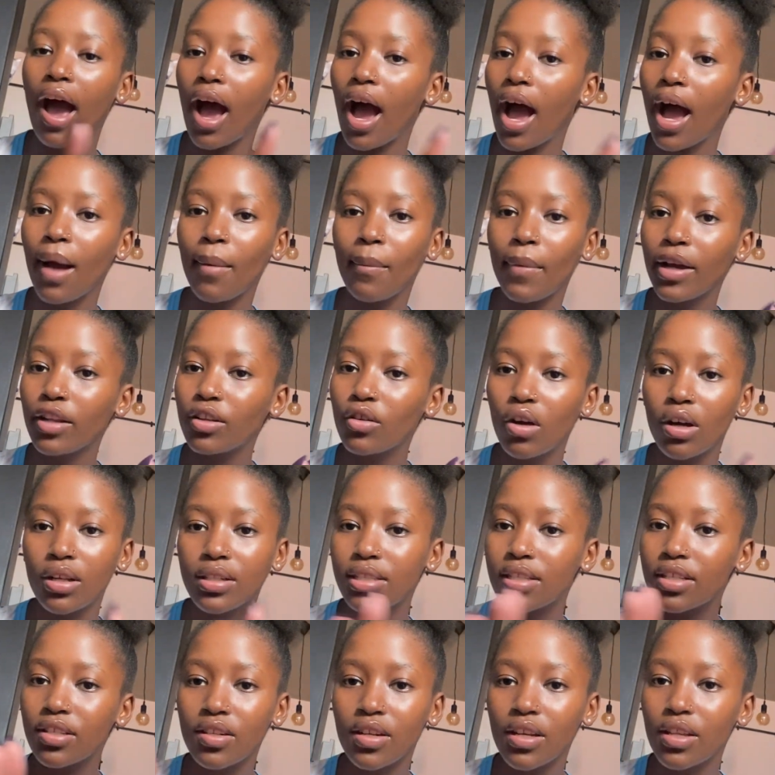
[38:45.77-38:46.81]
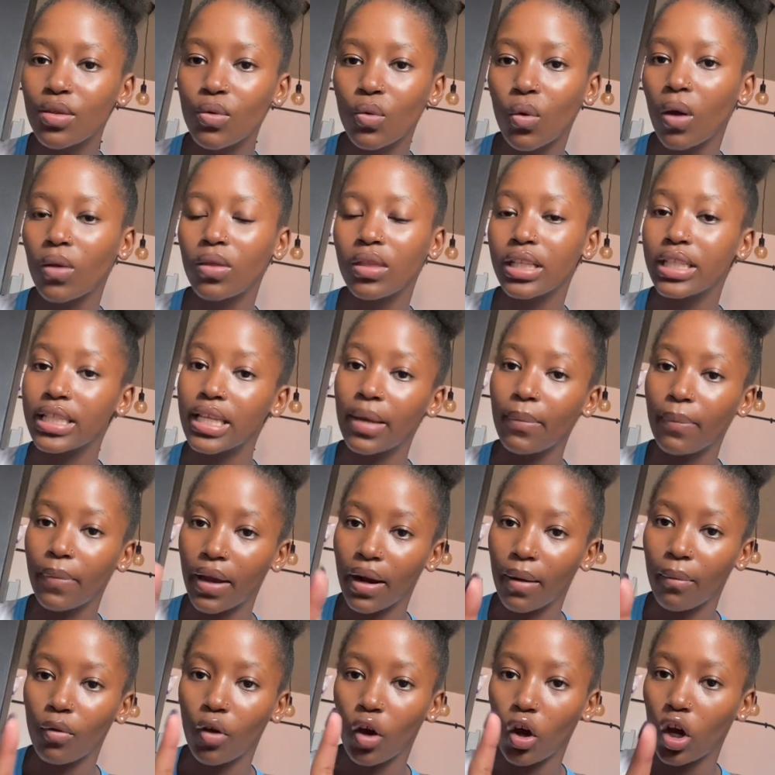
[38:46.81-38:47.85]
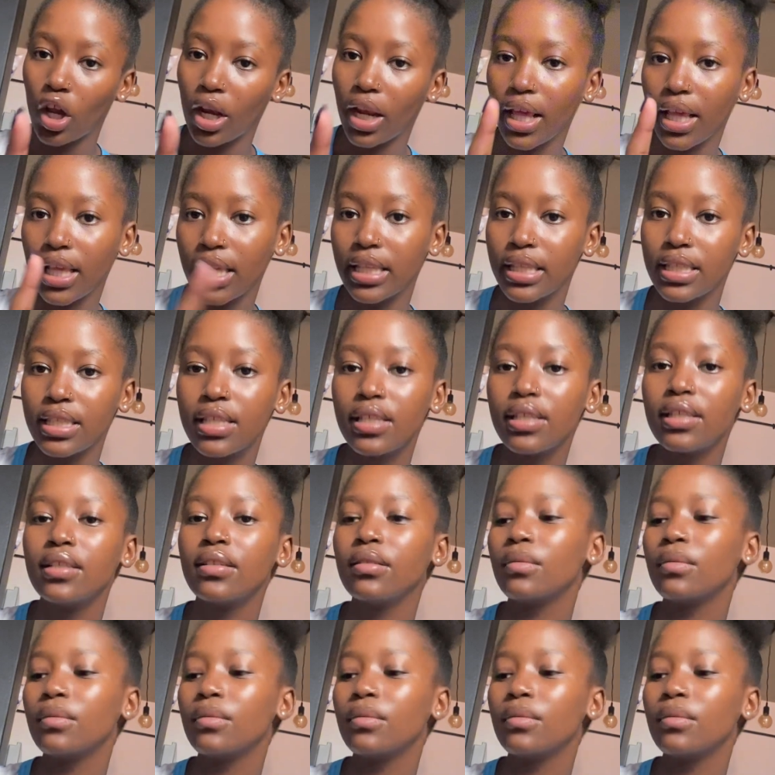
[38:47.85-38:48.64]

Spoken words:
I might concentrate throughout the day, but I'm not gonna eat